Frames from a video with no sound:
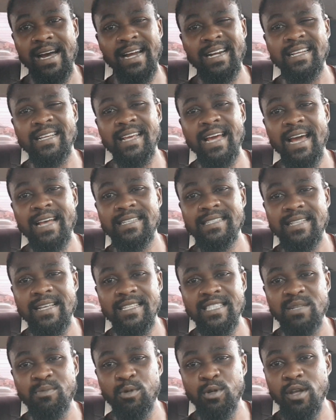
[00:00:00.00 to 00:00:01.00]
and the guy's
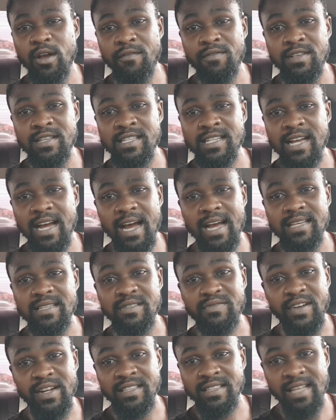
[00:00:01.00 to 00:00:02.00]
testimony of this car
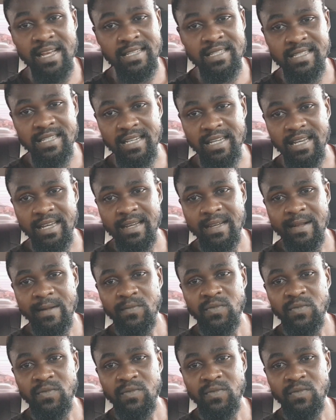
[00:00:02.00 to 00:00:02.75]
is fantastic.